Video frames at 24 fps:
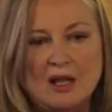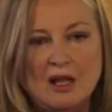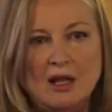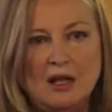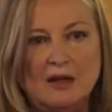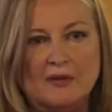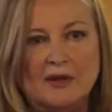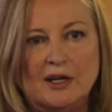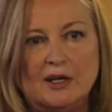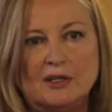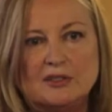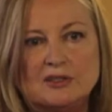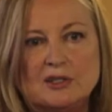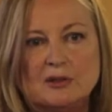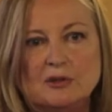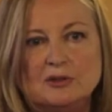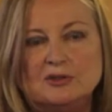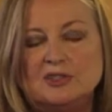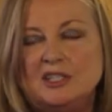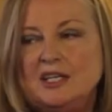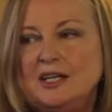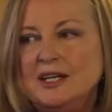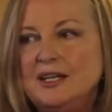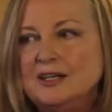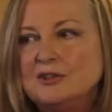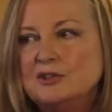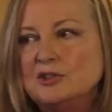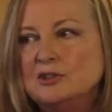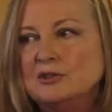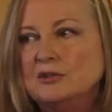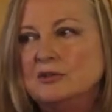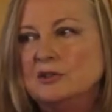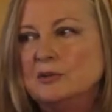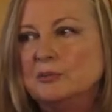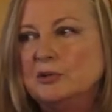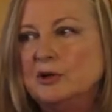They also
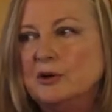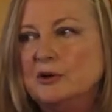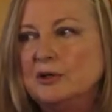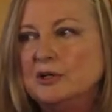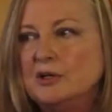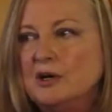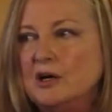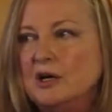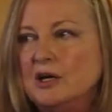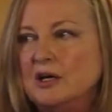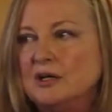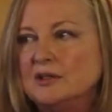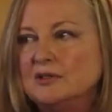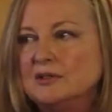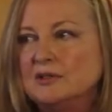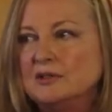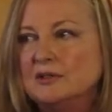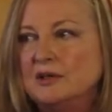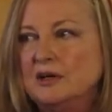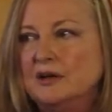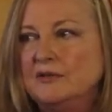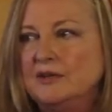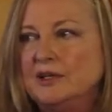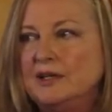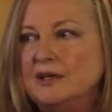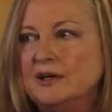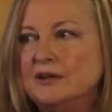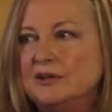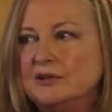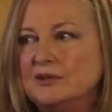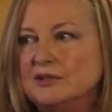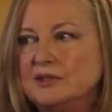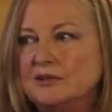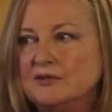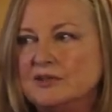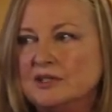teach the Protocols of the
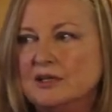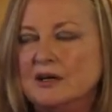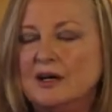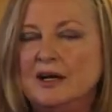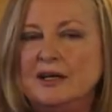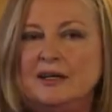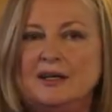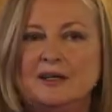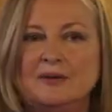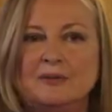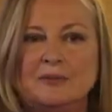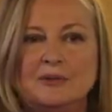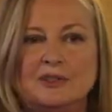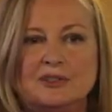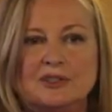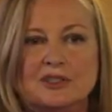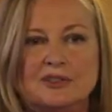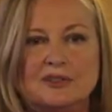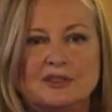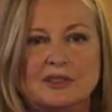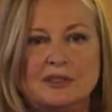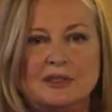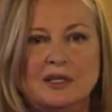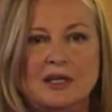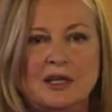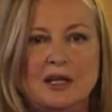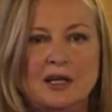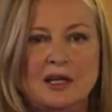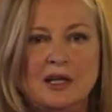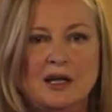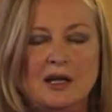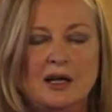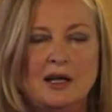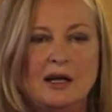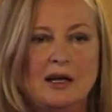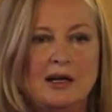Elders of Zion, which is a
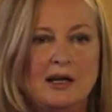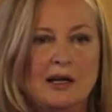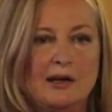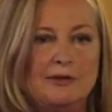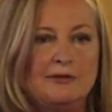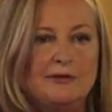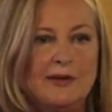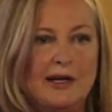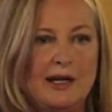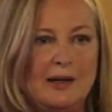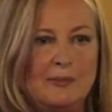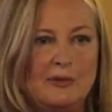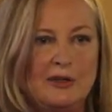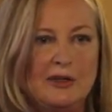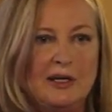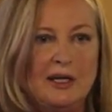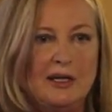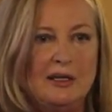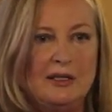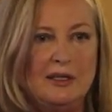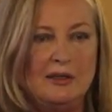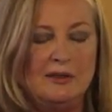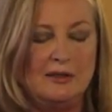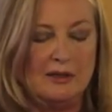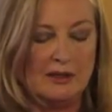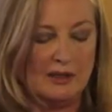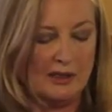fabricated